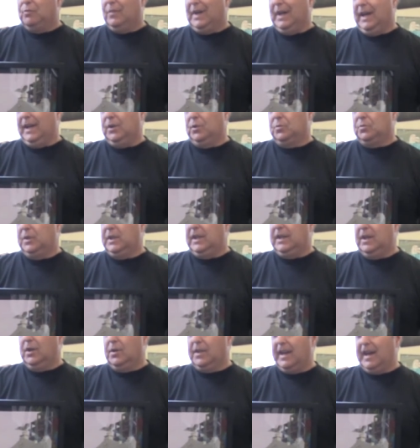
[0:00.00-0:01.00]
I don't really
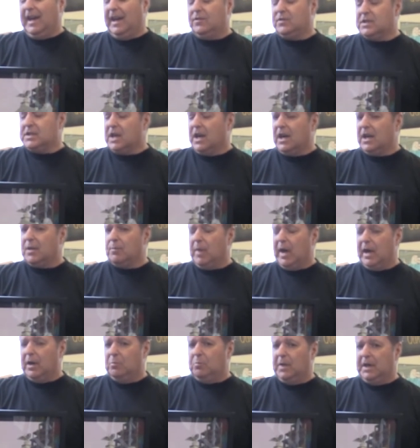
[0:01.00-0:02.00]
know that I have to talk
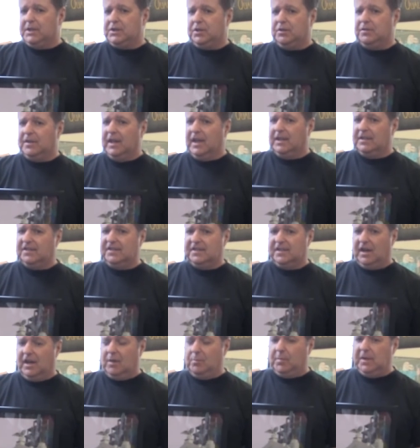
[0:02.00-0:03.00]
about it much. You've got
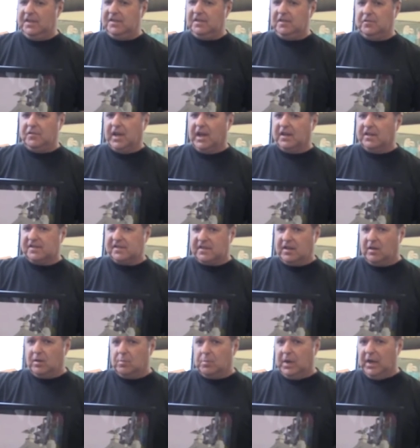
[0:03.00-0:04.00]
zombies, you've got a
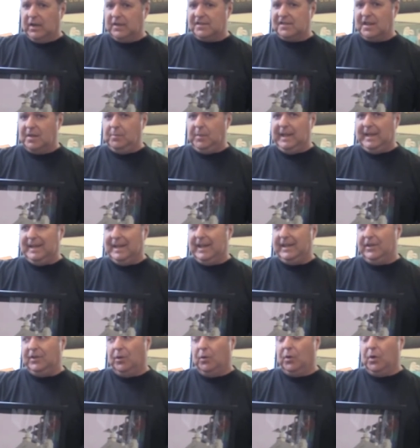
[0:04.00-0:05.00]
Starbucks. I mean, I
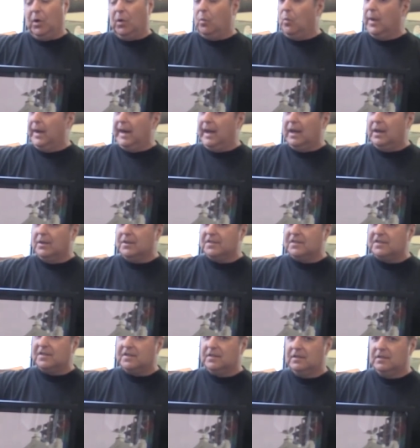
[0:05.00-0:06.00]
don't know what
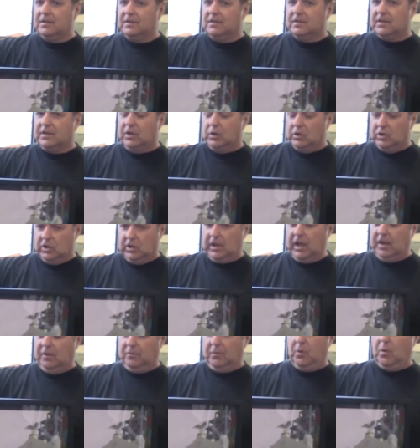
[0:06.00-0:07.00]
else you're
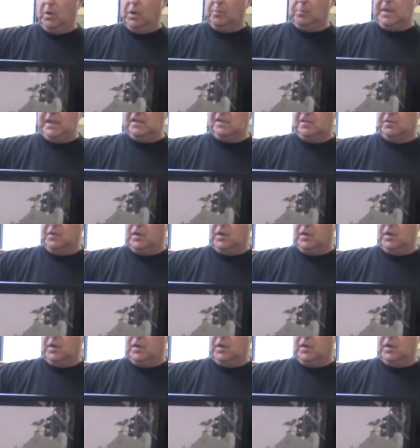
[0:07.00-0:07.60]
looking for in a piece of